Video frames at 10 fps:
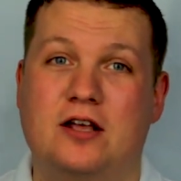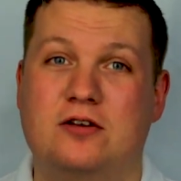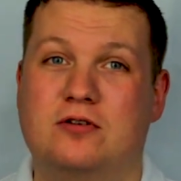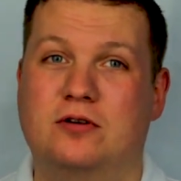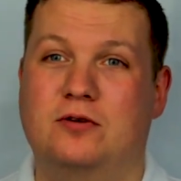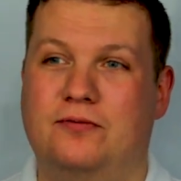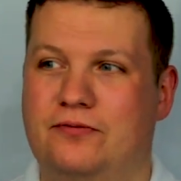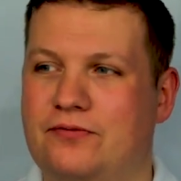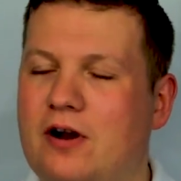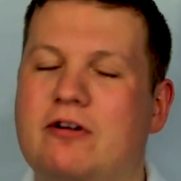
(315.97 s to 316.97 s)
you could
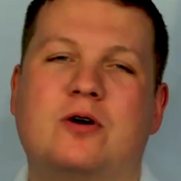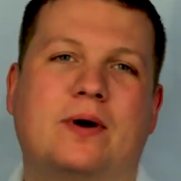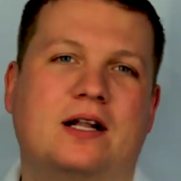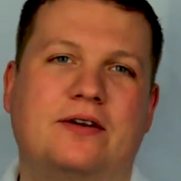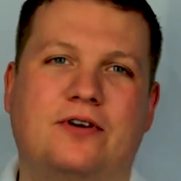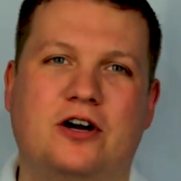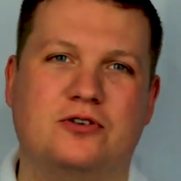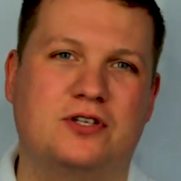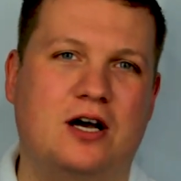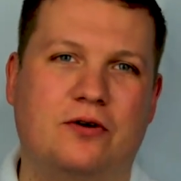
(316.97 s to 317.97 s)
very quickly find
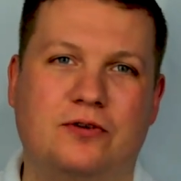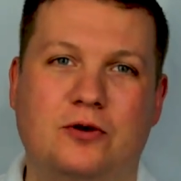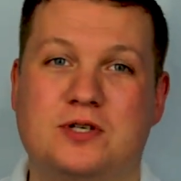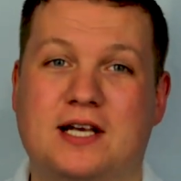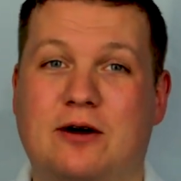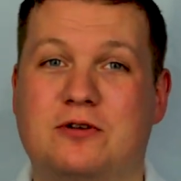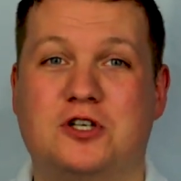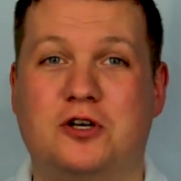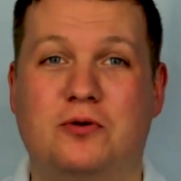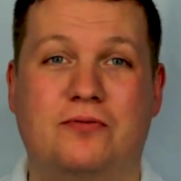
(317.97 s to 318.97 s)
yourself losing
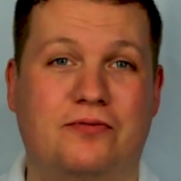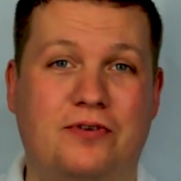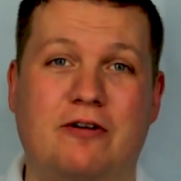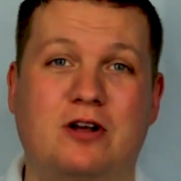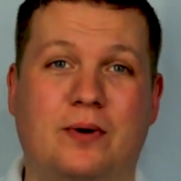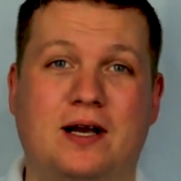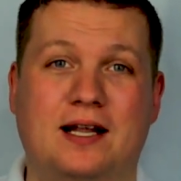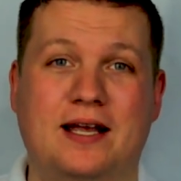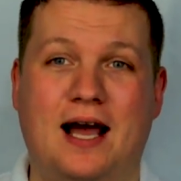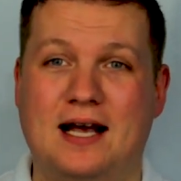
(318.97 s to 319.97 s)
altitude very
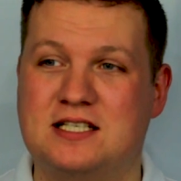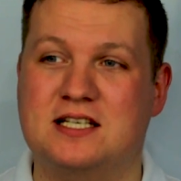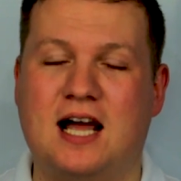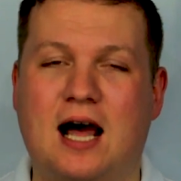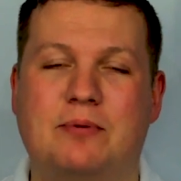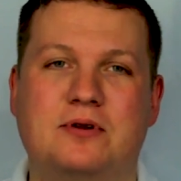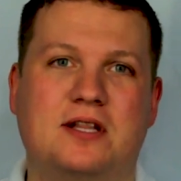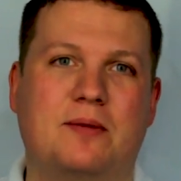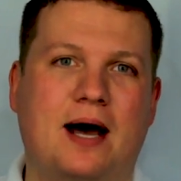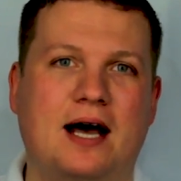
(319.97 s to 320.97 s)
quickly, as has happened
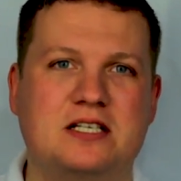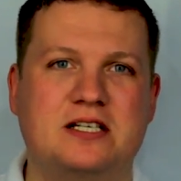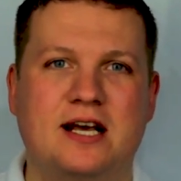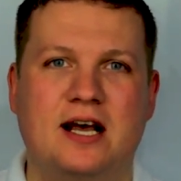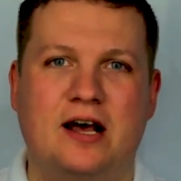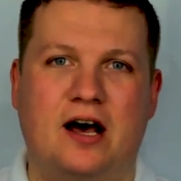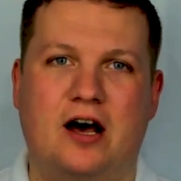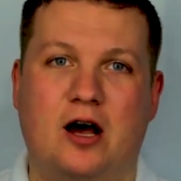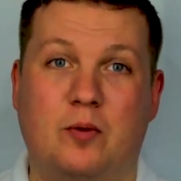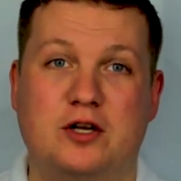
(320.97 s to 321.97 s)
in the past,
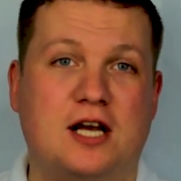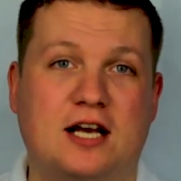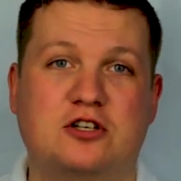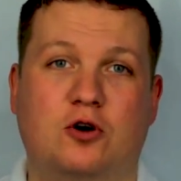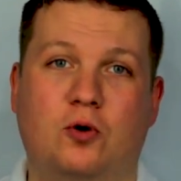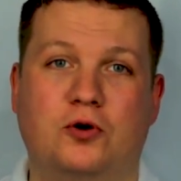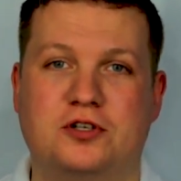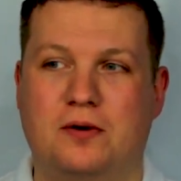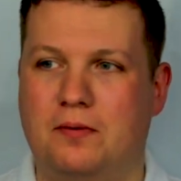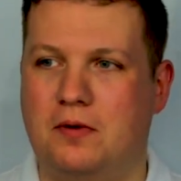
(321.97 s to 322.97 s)
which has caused
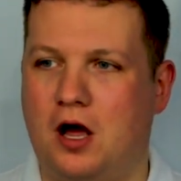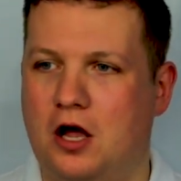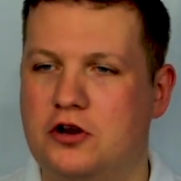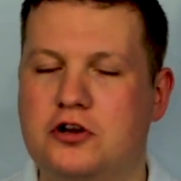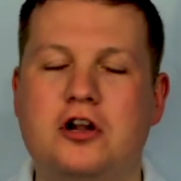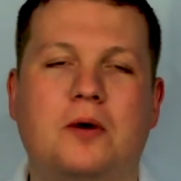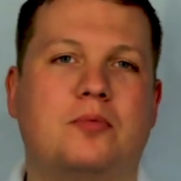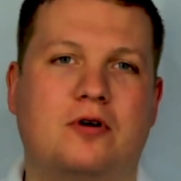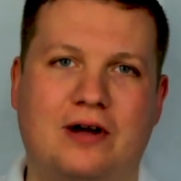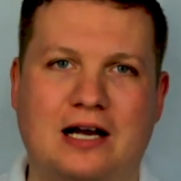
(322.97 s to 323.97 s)
a
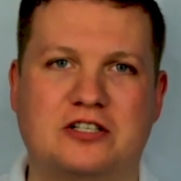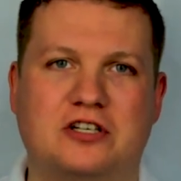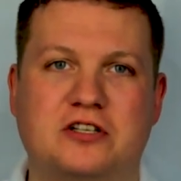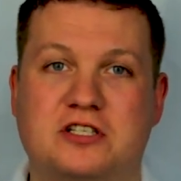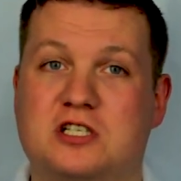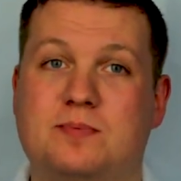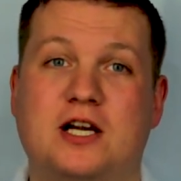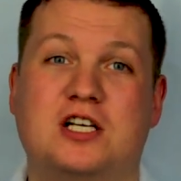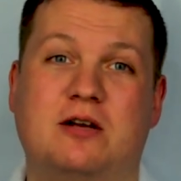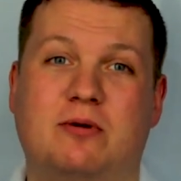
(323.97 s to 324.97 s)
number of accidents,
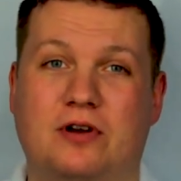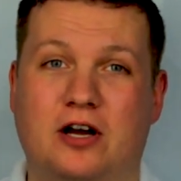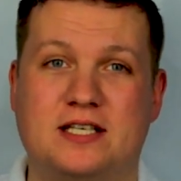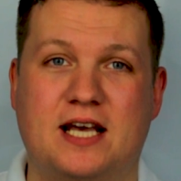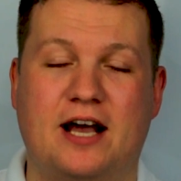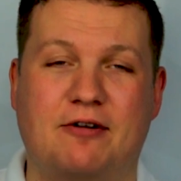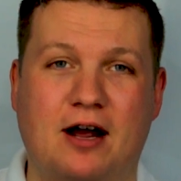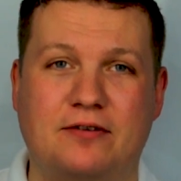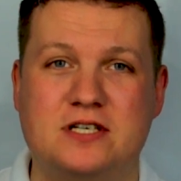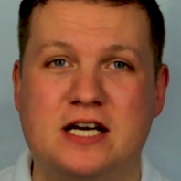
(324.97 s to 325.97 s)
especially with light aircraft.